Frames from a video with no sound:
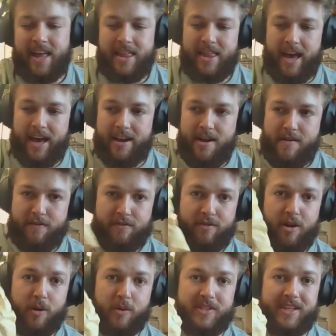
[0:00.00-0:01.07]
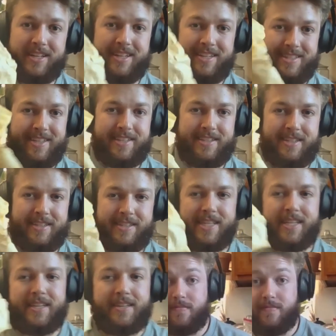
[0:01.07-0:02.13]
that frozen
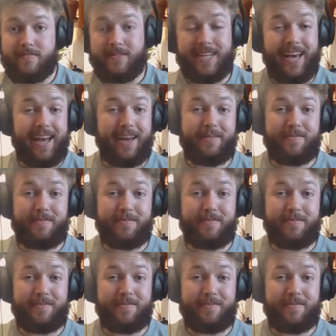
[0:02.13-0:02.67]
consistency. Okay.